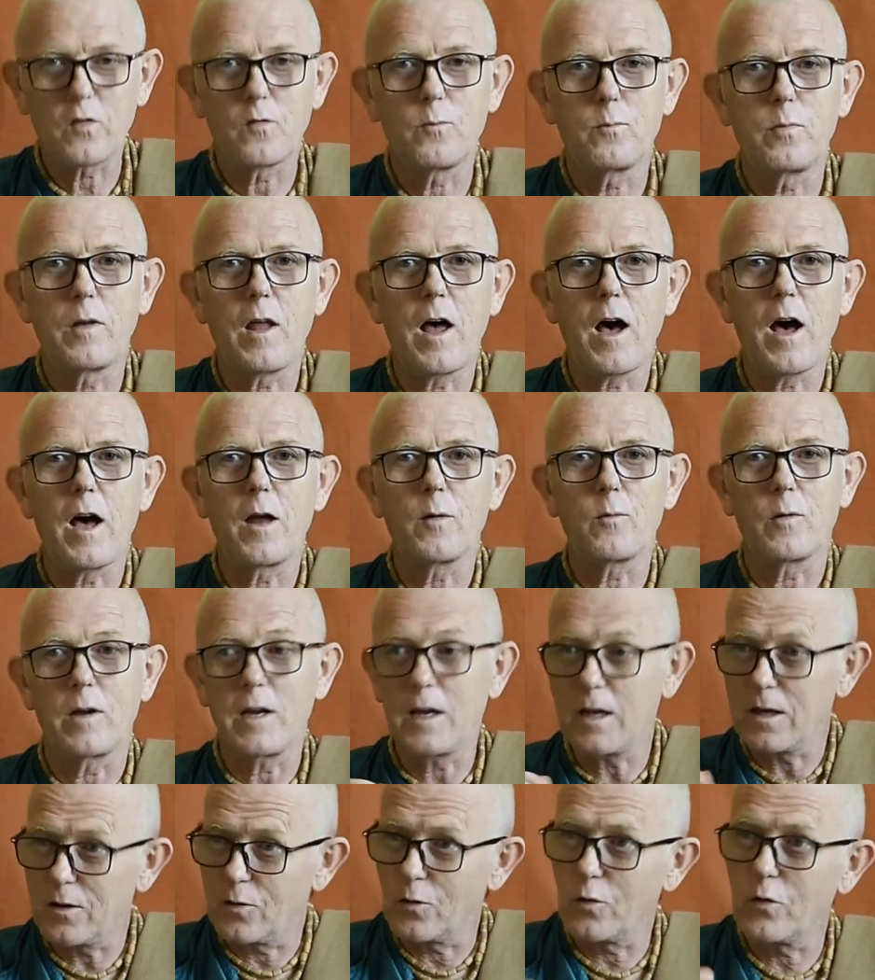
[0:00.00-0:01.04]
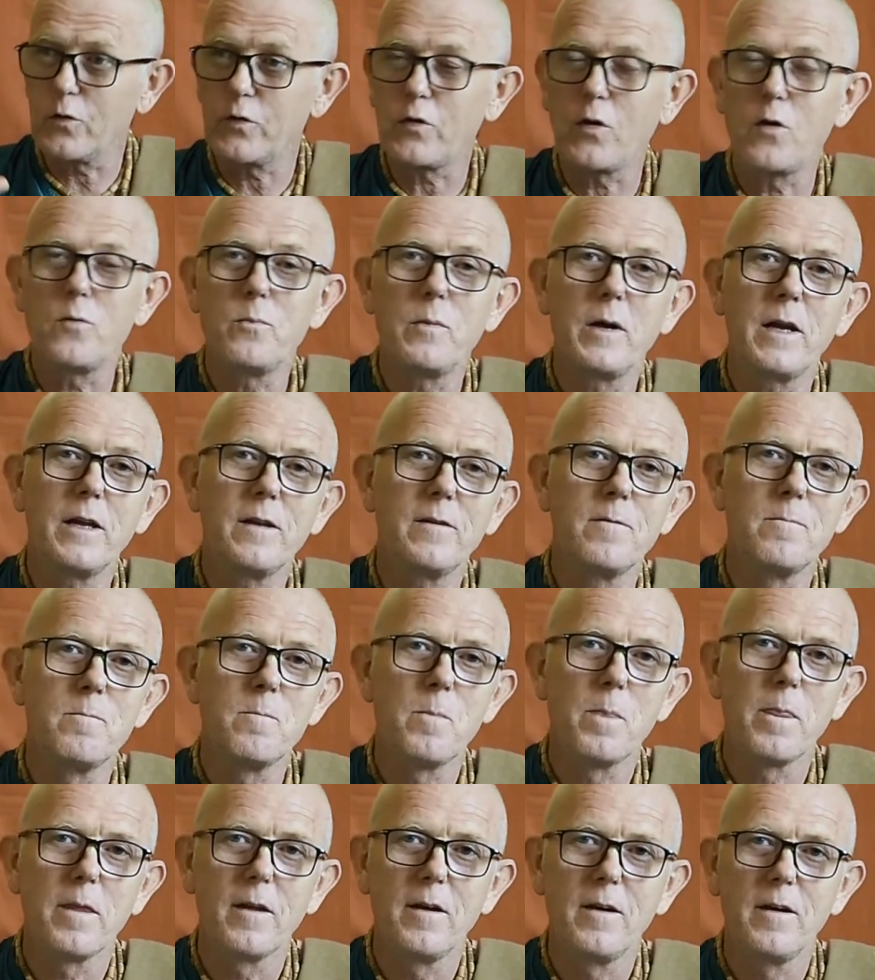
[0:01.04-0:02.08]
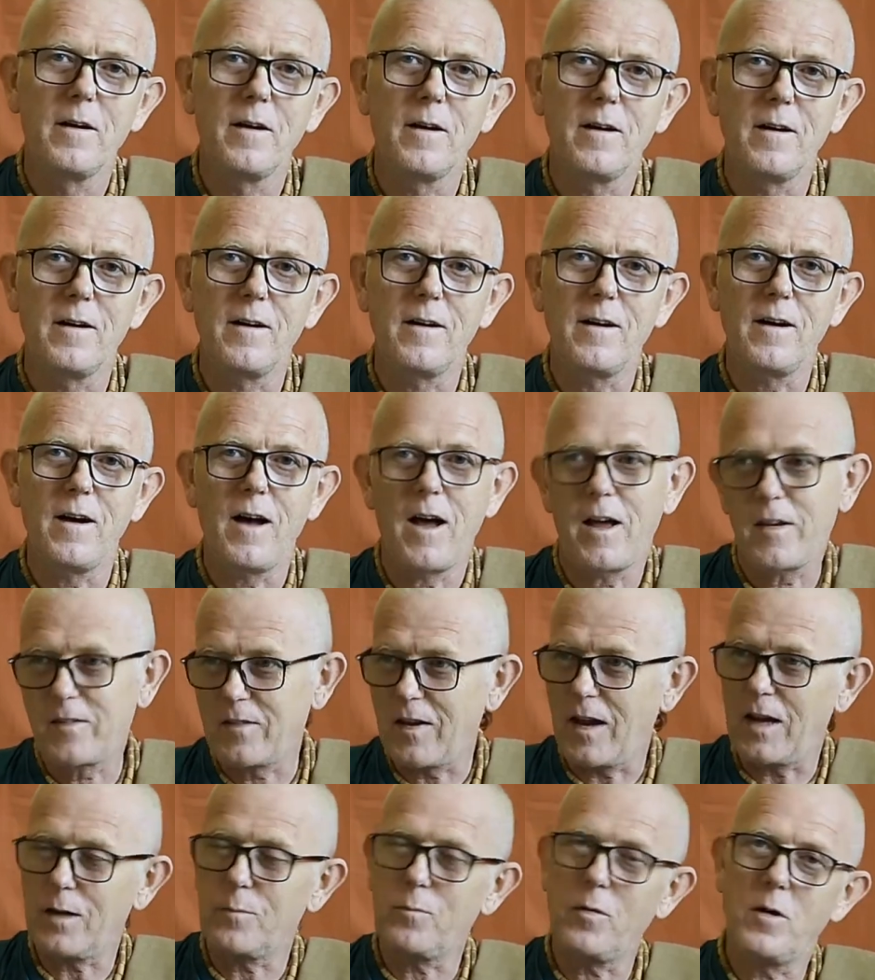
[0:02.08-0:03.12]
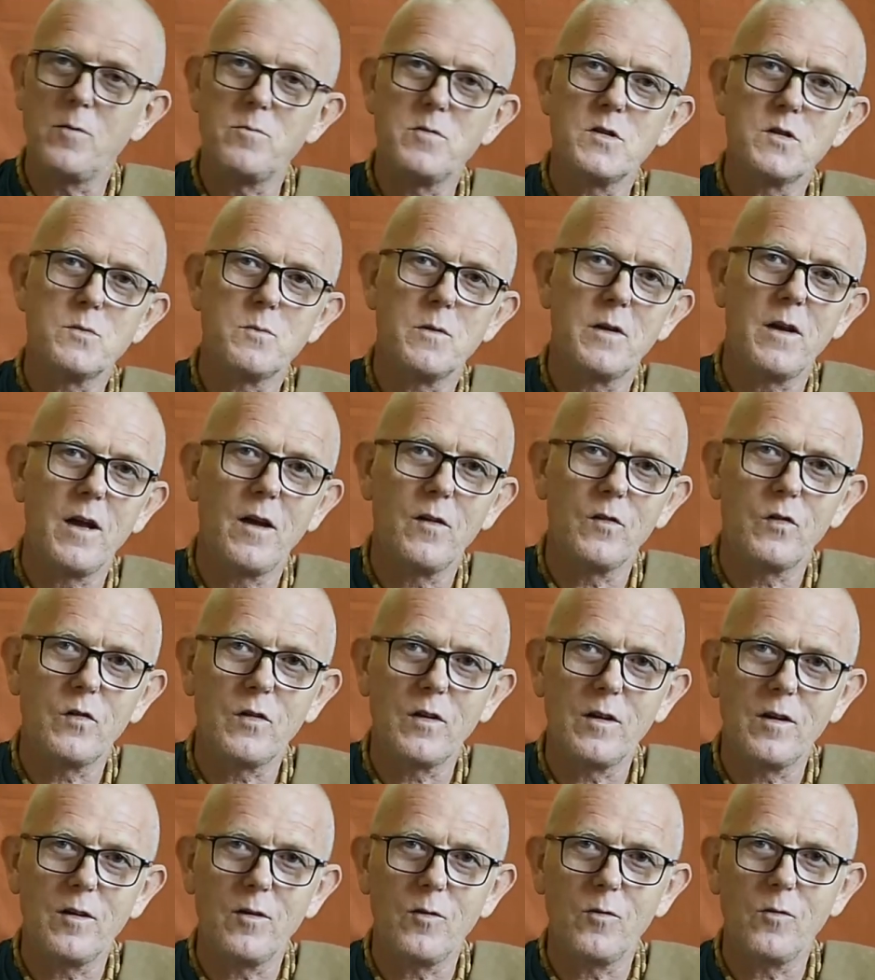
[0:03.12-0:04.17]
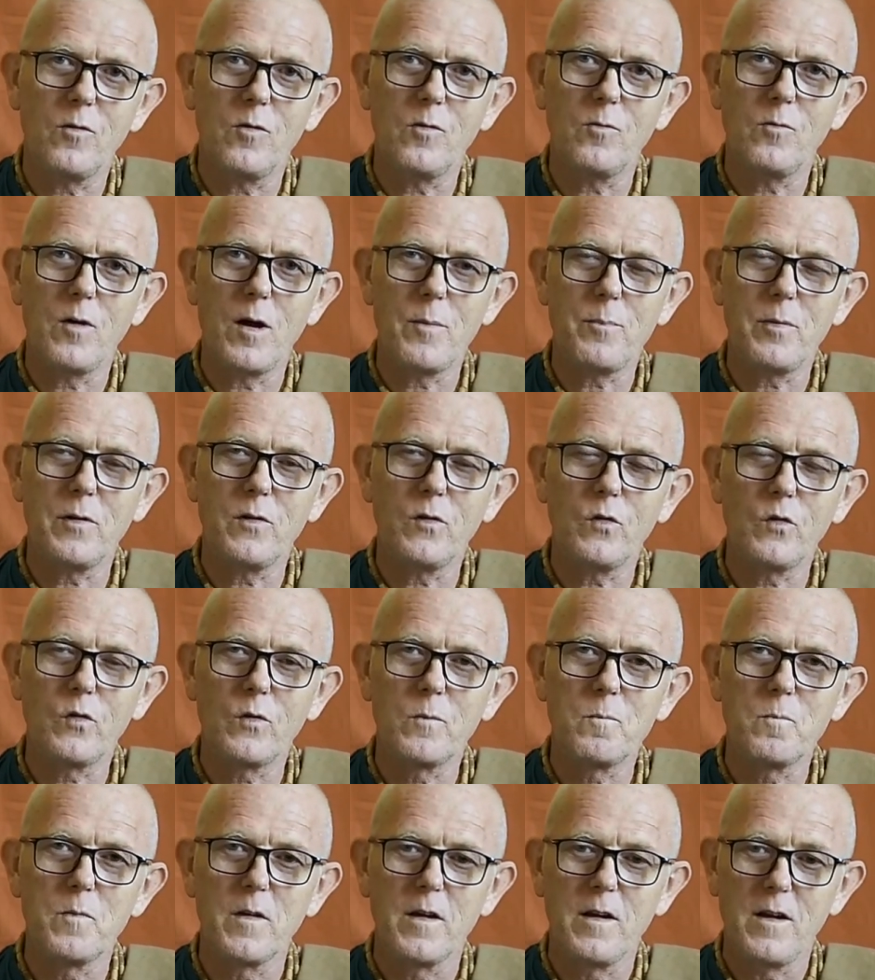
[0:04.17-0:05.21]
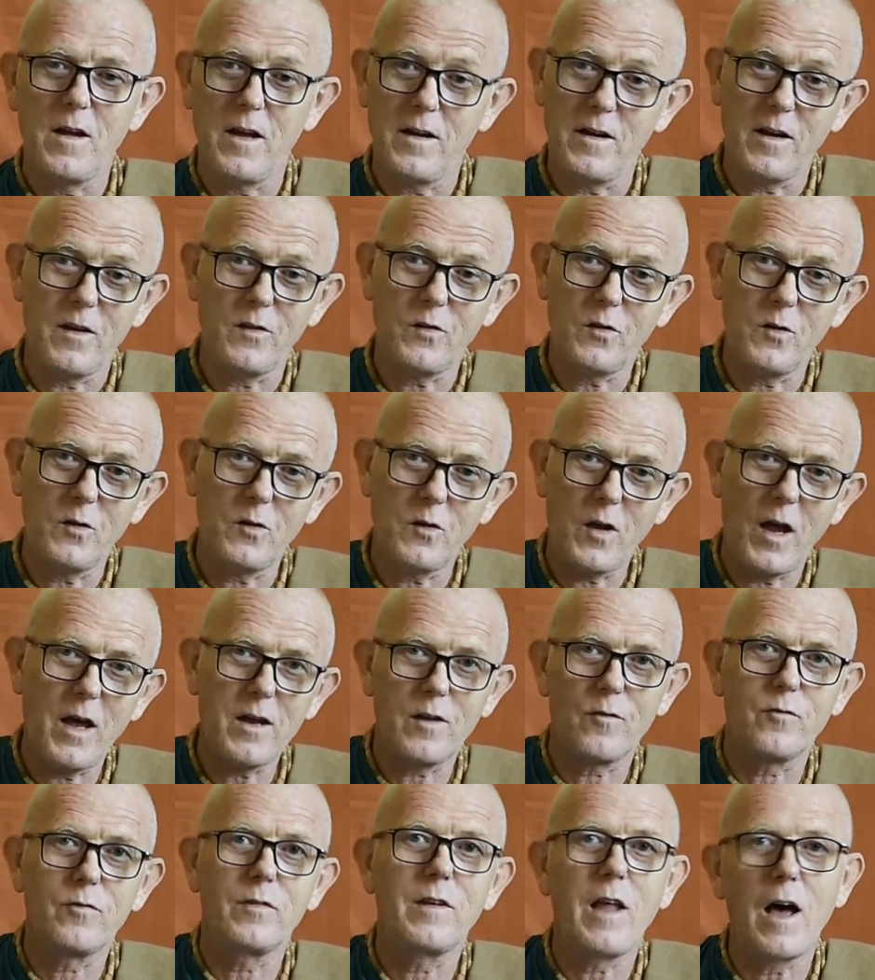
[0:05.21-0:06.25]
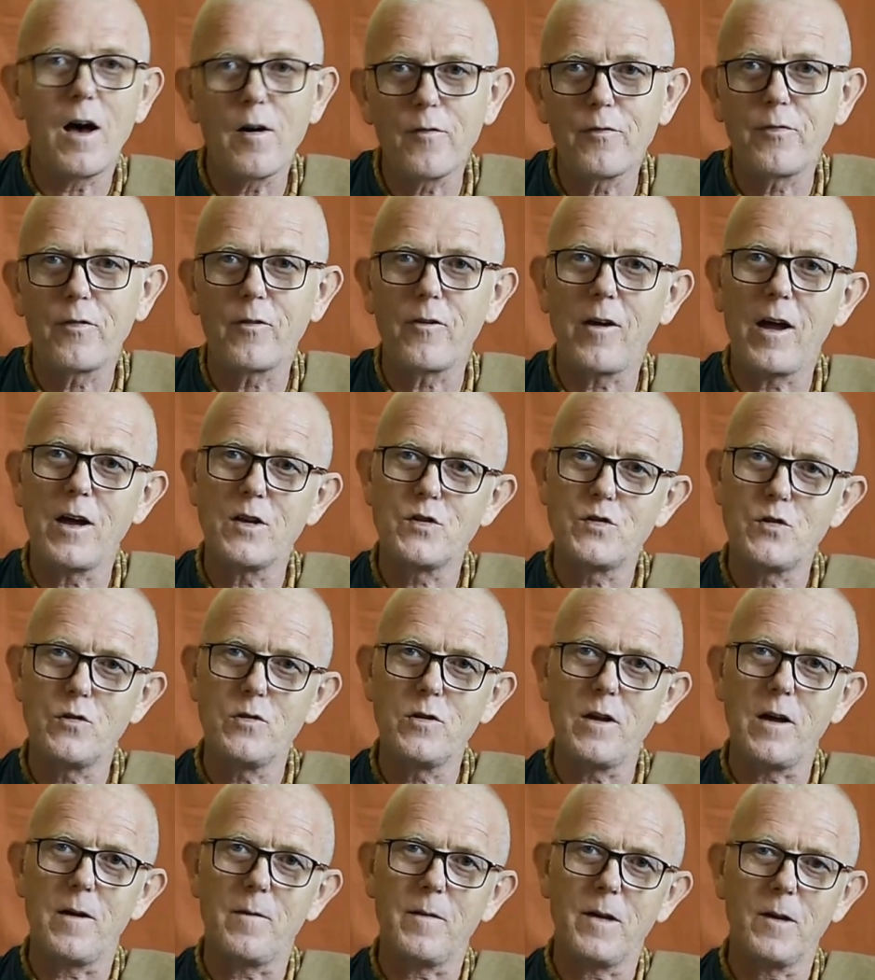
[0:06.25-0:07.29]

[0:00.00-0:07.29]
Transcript: of blood where he had also been attacked by Bhishma Dev's weapons. And as he, out of love for Arjuna,